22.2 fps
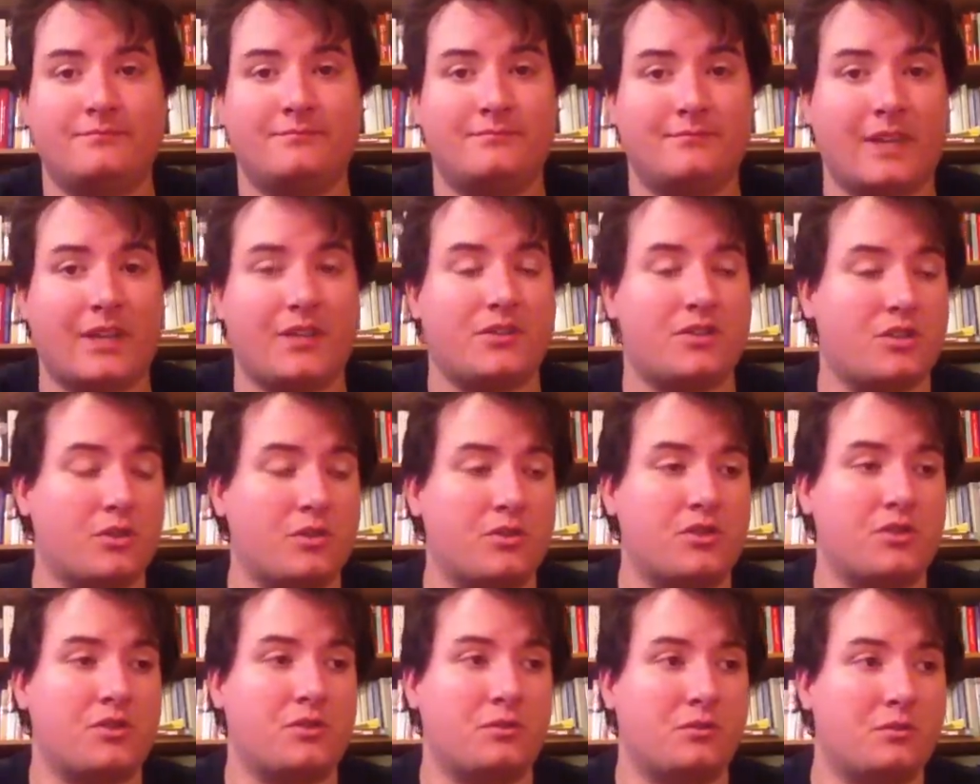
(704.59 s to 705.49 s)
that just
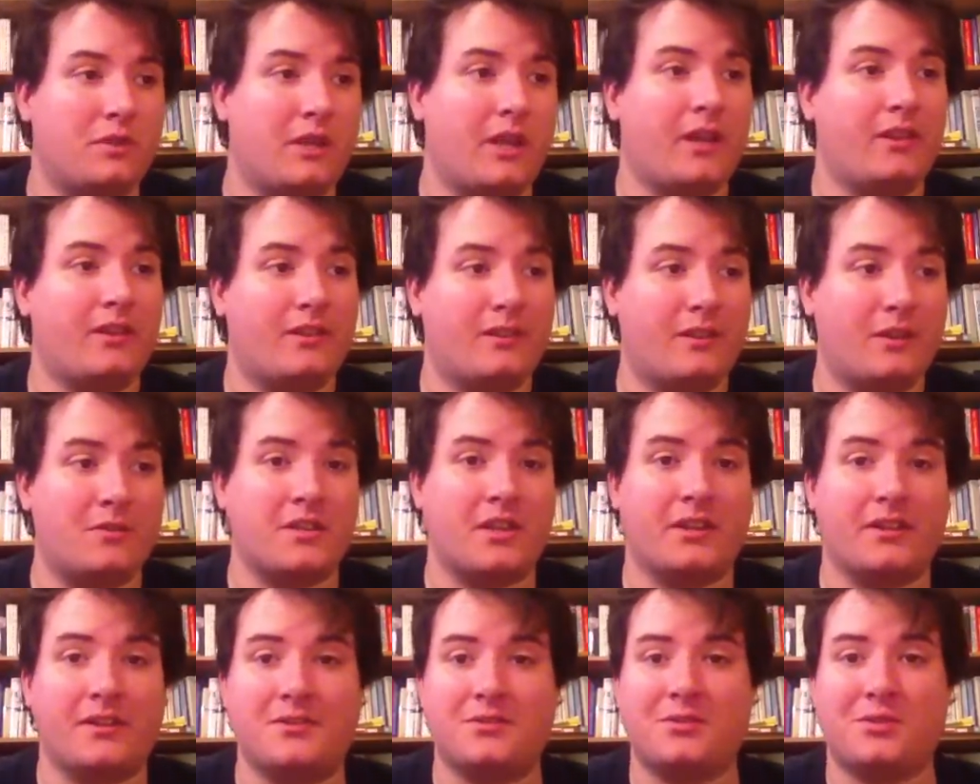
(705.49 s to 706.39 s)
shows you that there's
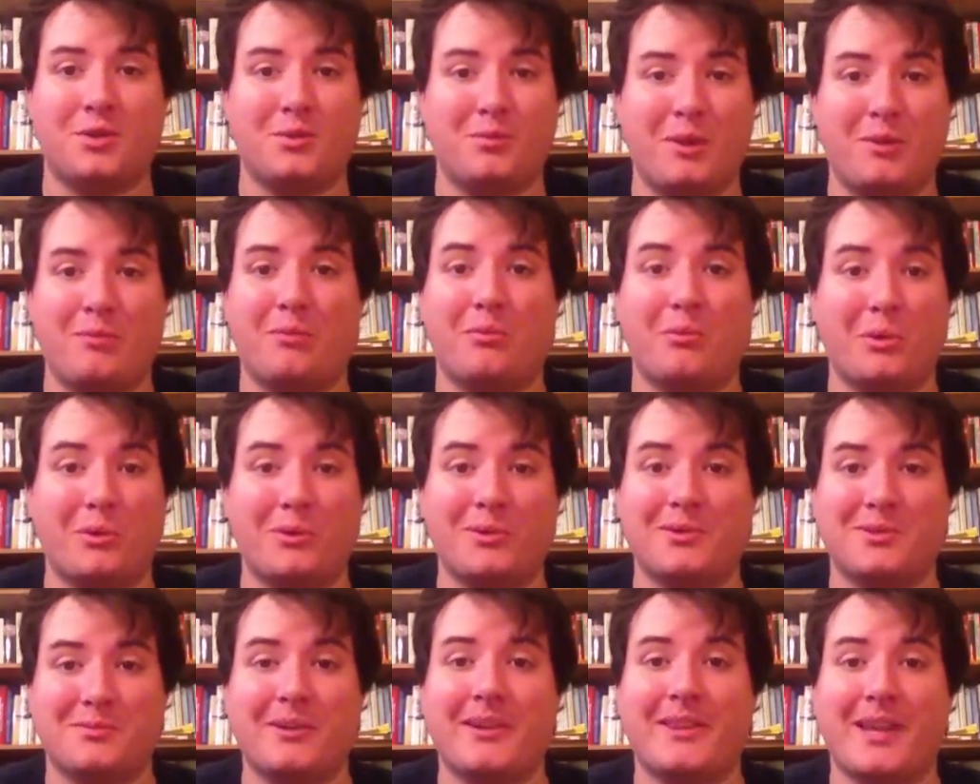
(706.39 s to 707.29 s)
at least 2 people willing
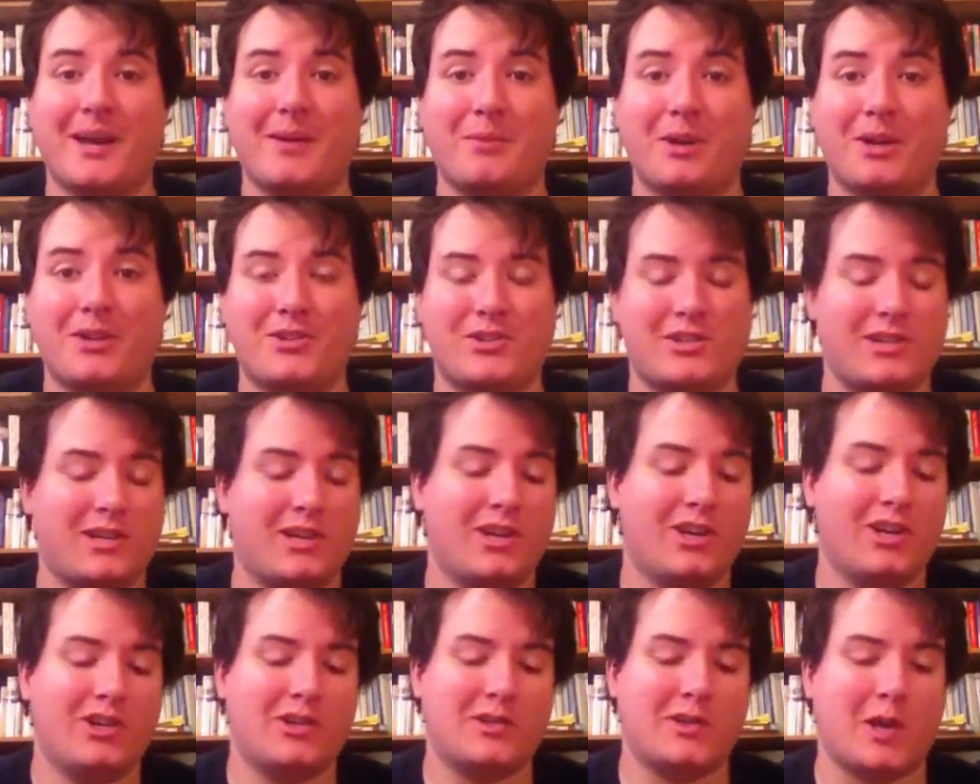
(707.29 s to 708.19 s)
to spend that much.
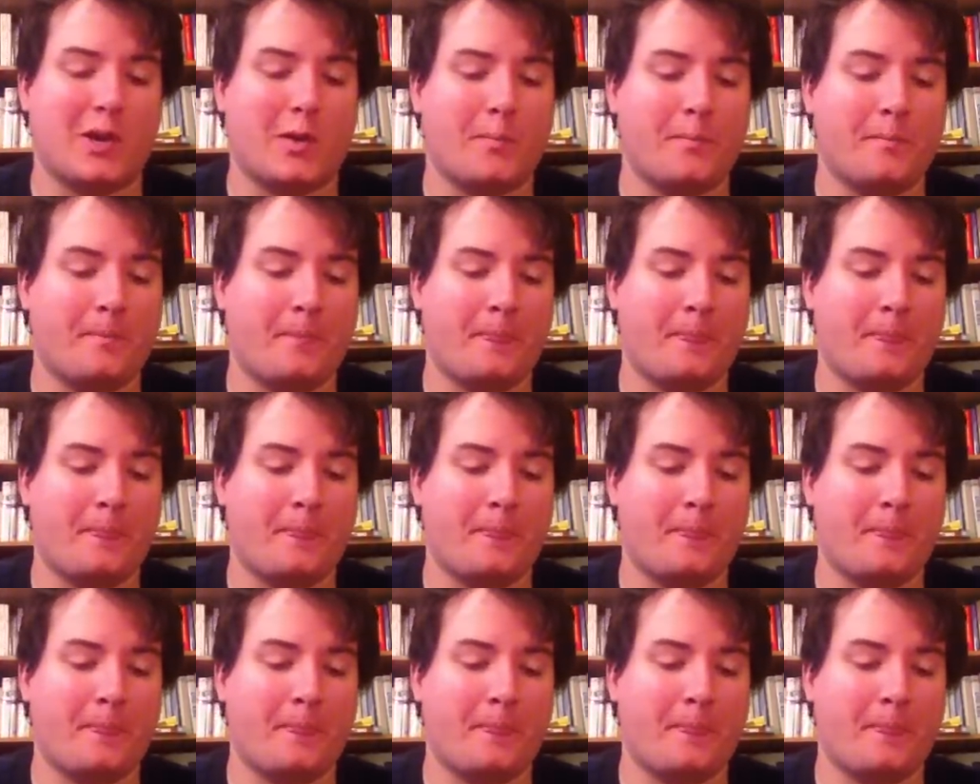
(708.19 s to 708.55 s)
So